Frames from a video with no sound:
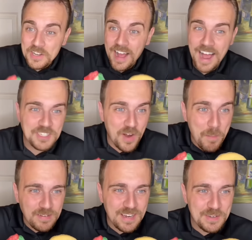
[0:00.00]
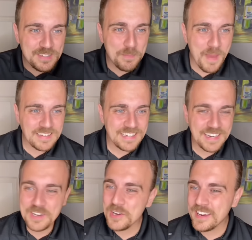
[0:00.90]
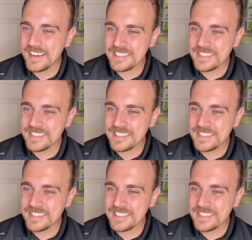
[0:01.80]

guys, Grandma sent you some Mexican cookies.